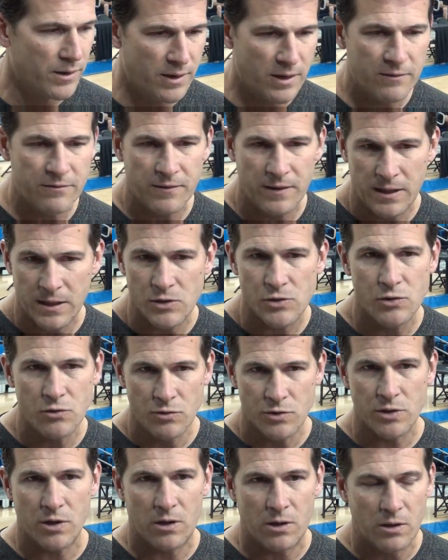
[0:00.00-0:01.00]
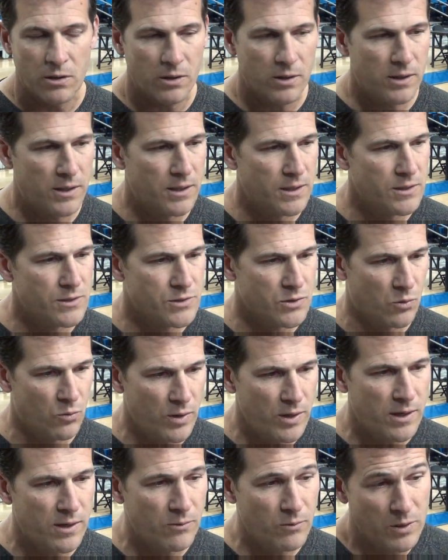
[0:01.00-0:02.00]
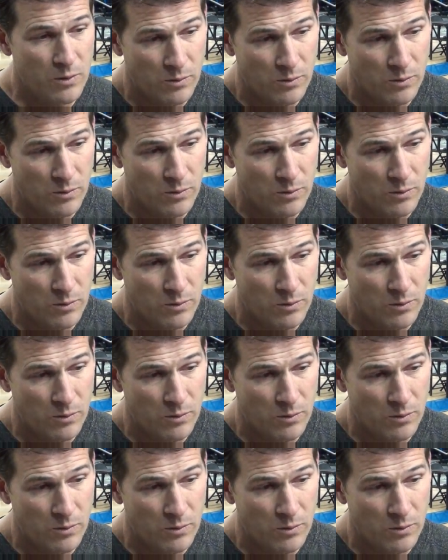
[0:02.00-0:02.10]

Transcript: enough against Utah to win.